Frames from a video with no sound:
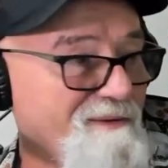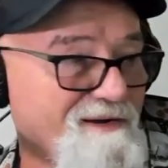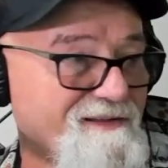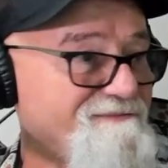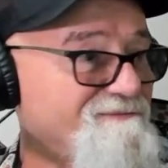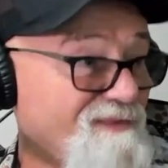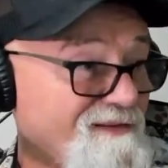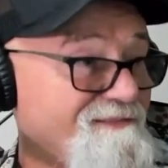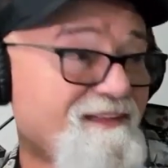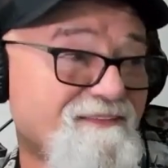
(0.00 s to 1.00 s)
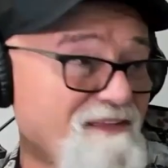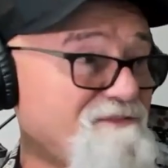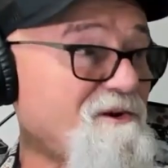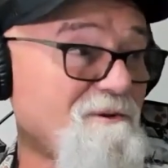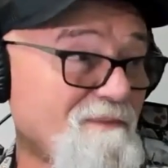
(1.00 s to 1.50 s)
man.
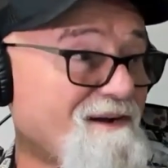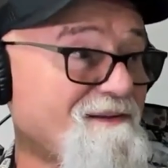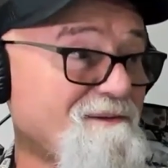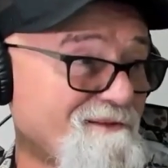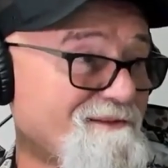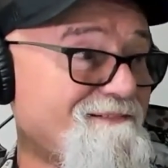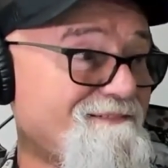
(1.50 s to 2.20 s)
That's a harmonica.